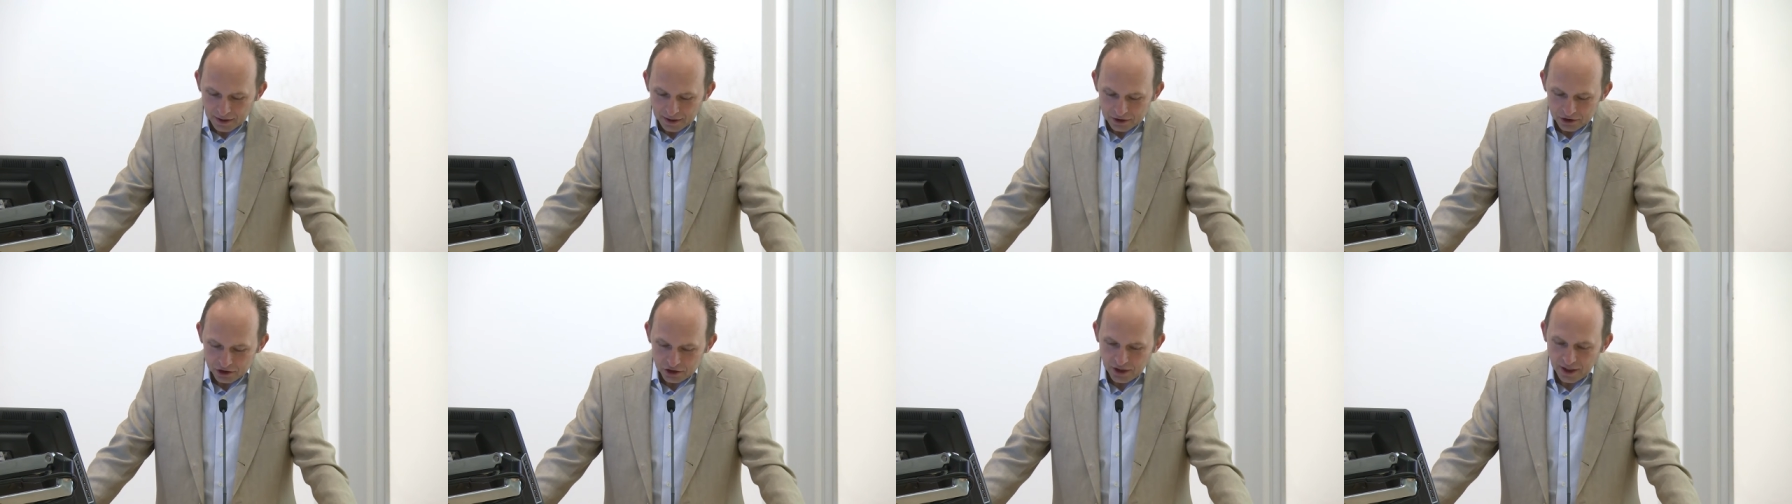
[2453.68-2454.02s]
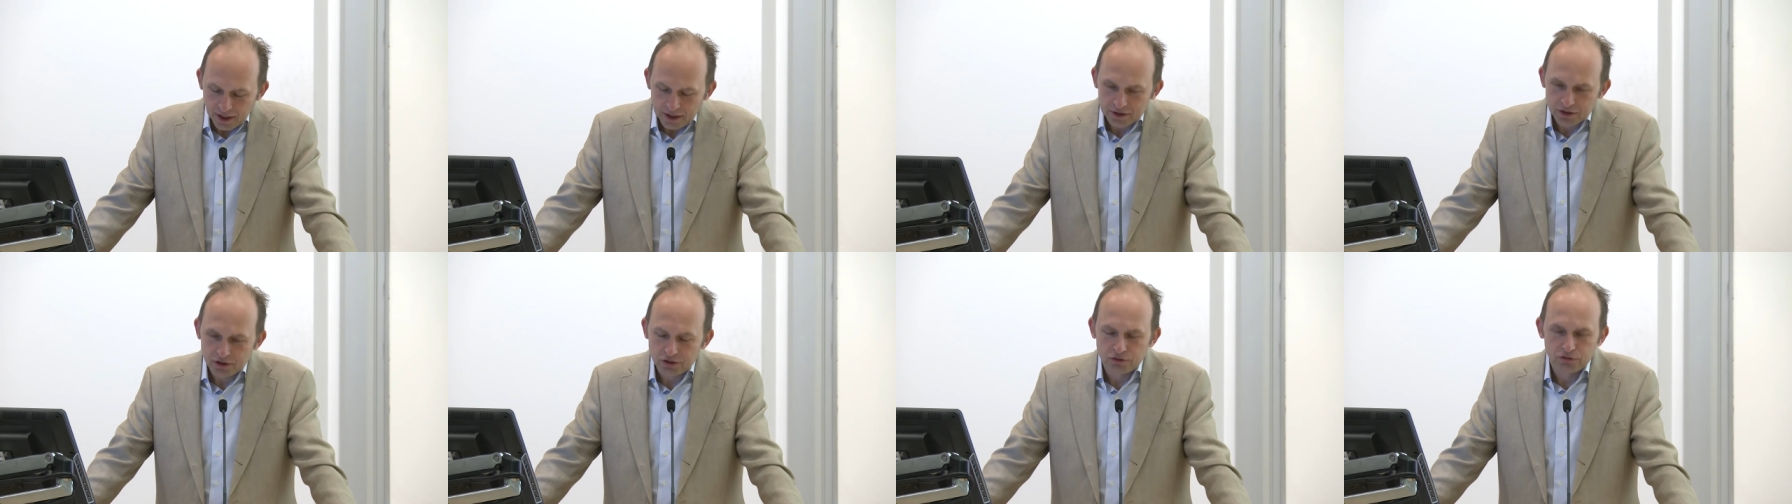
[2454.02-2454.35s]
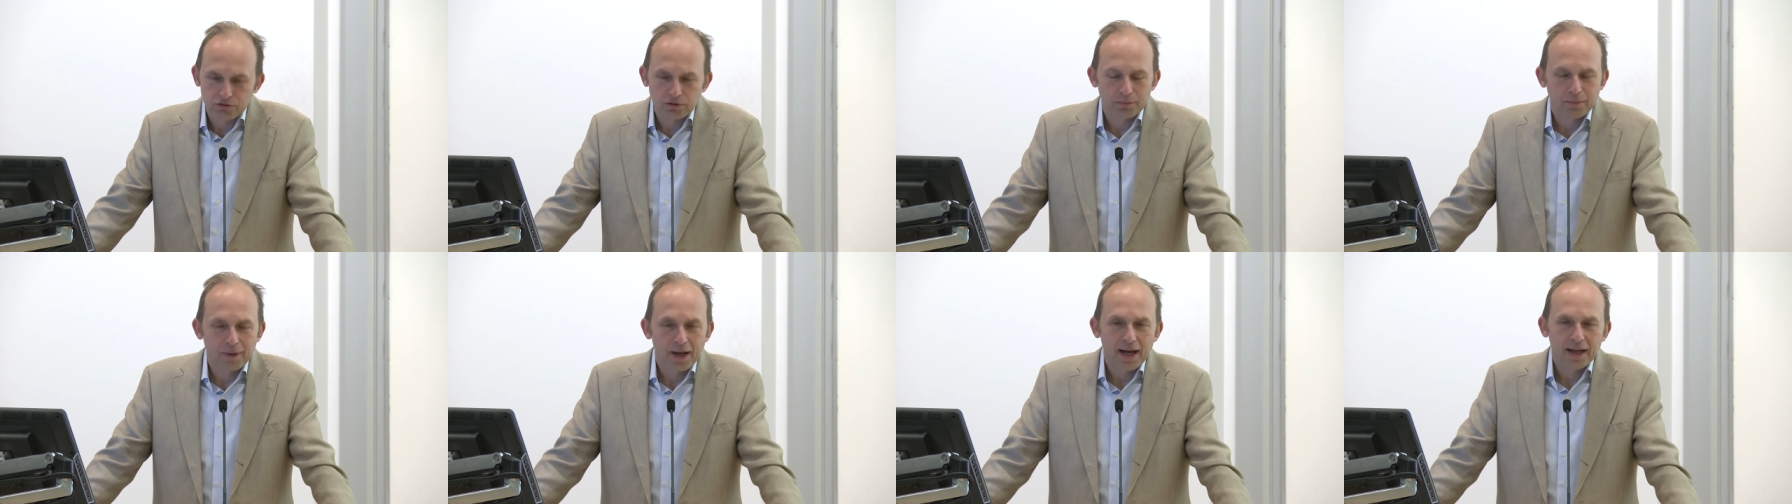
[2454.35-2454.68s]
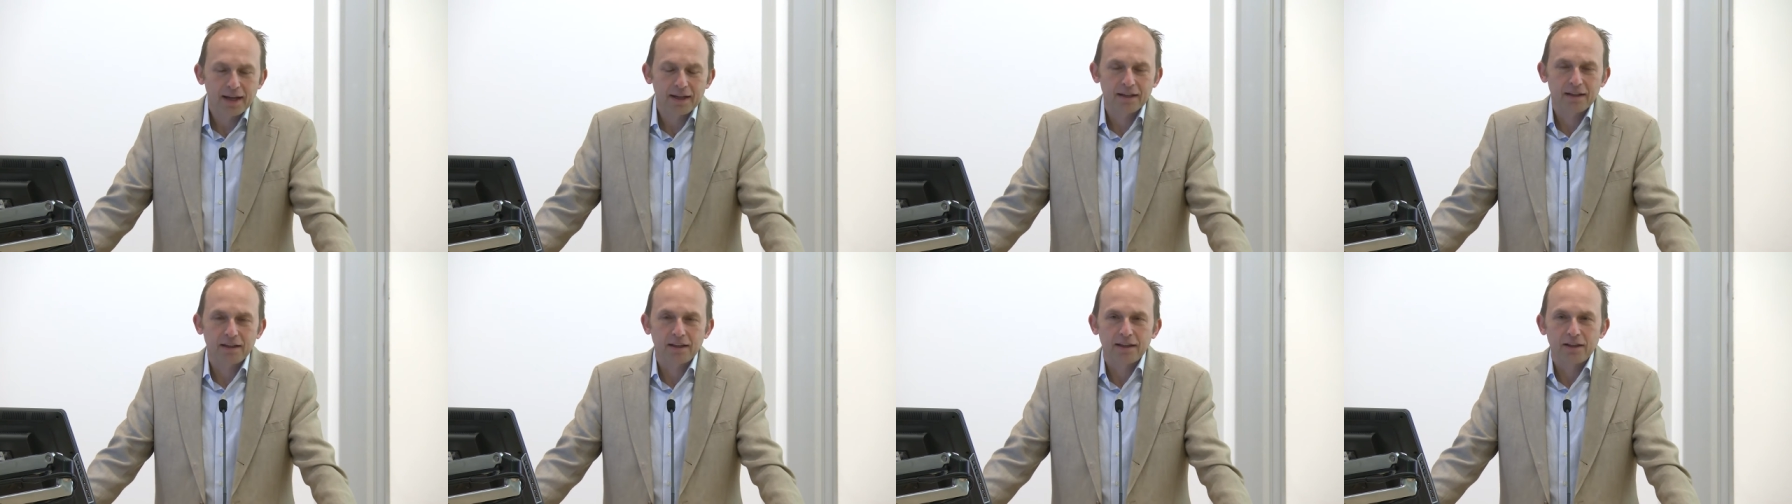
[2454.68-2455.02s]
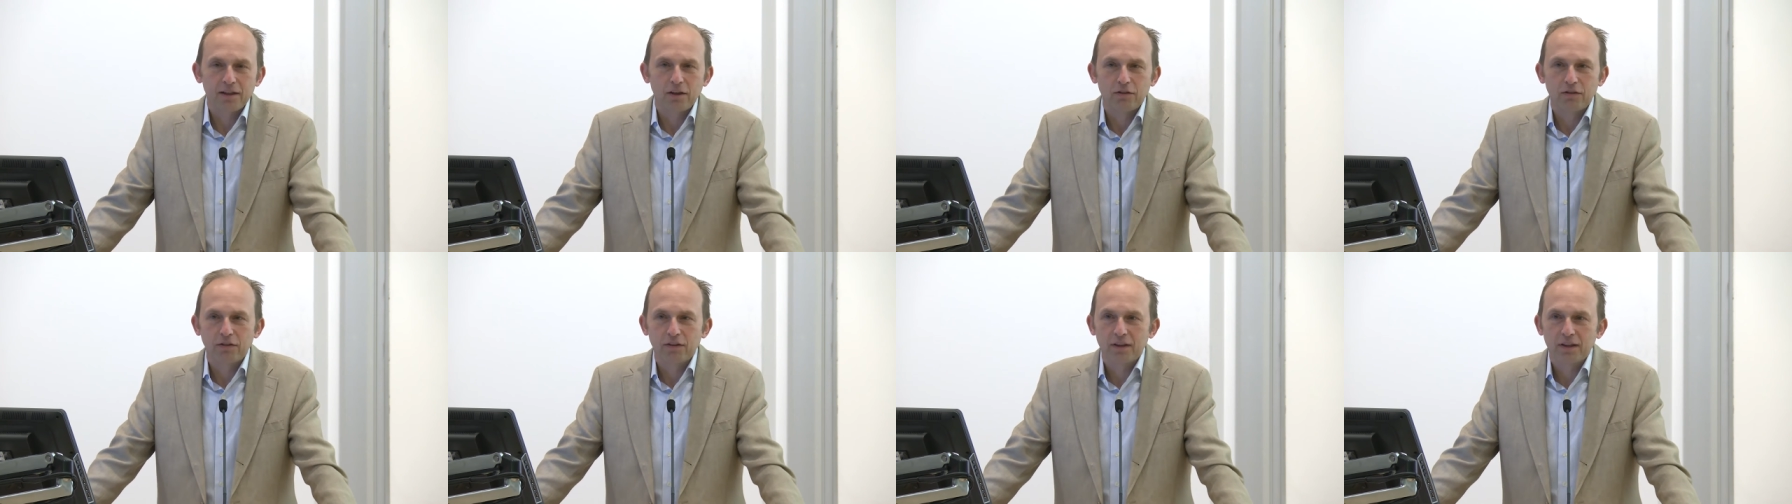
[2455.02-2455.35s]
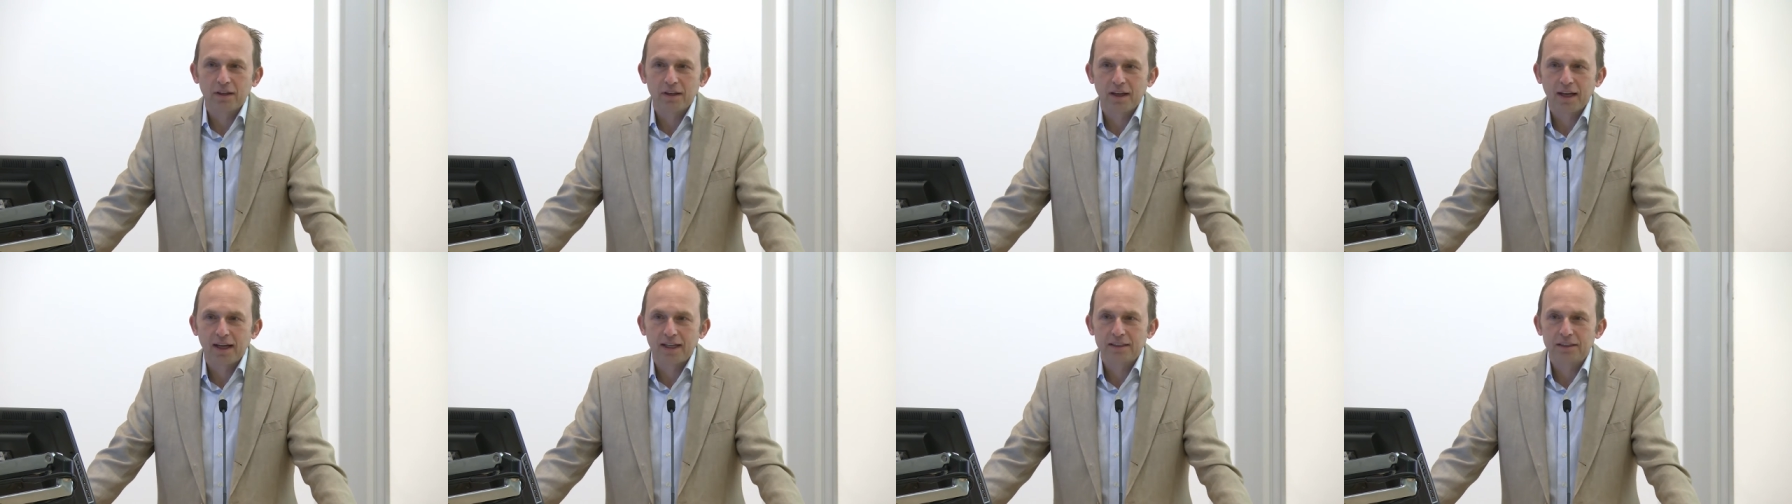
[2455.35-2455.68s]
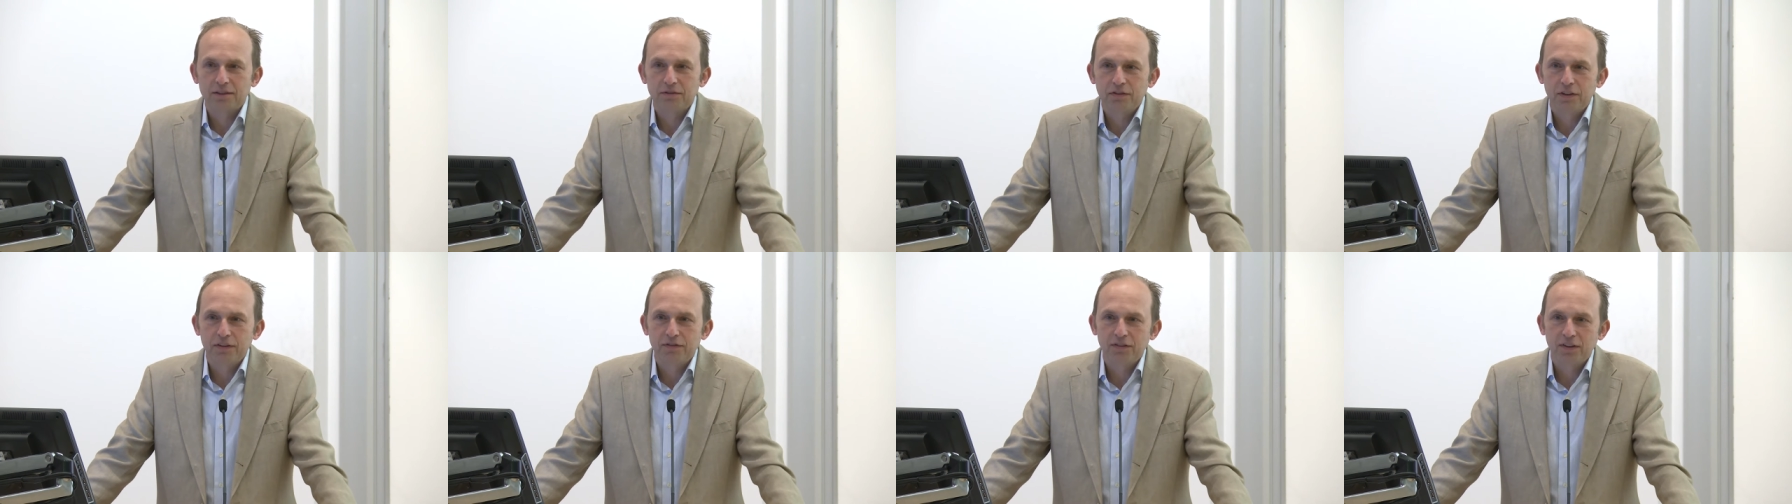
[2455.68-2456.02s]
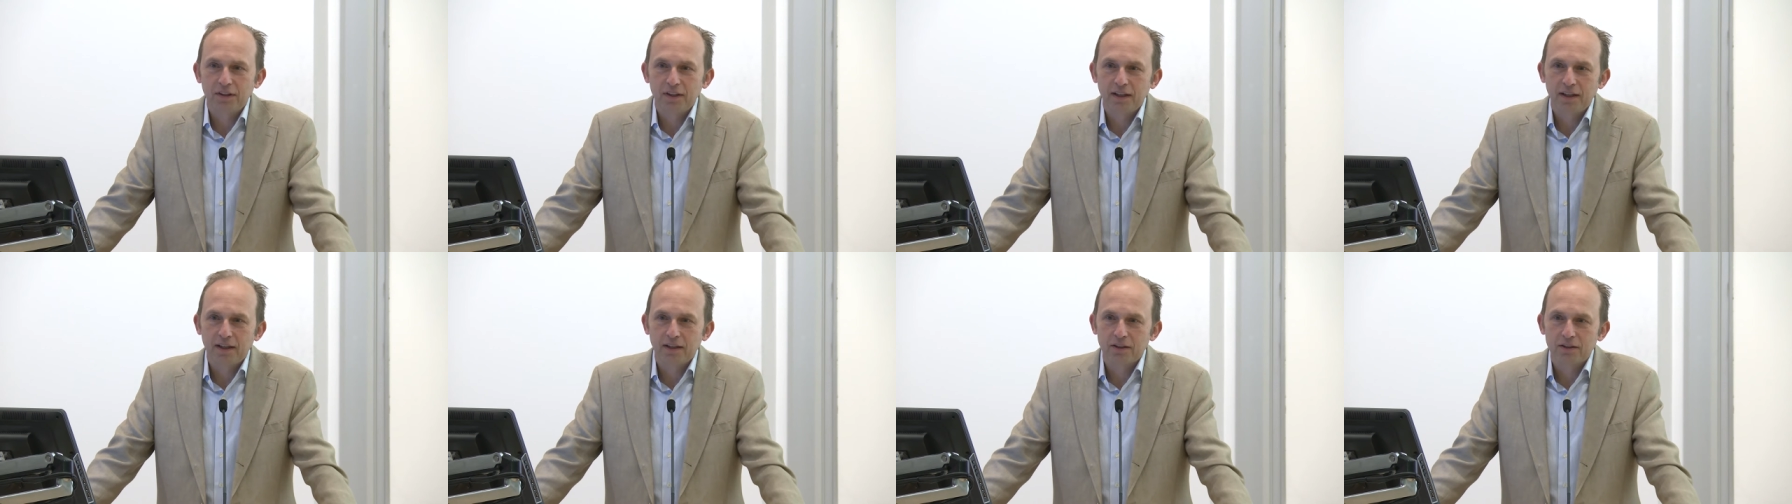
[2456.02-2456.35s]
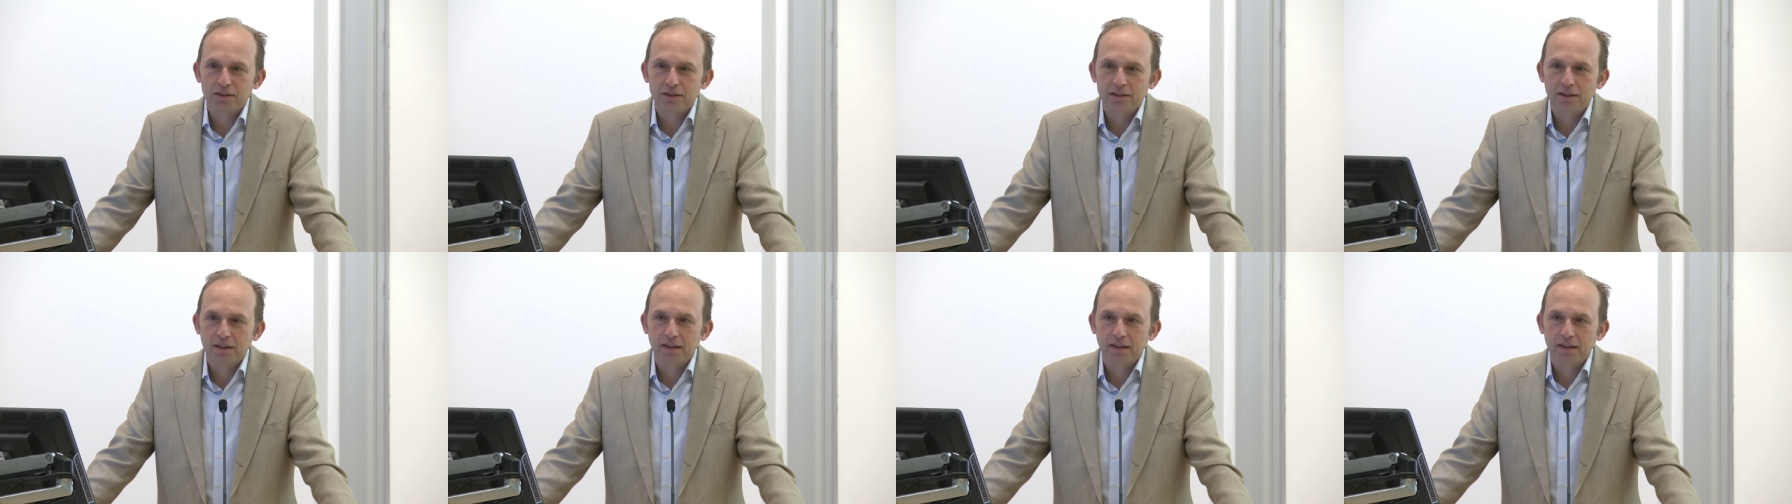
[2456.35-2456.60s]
changed dramatically over the last 50 years.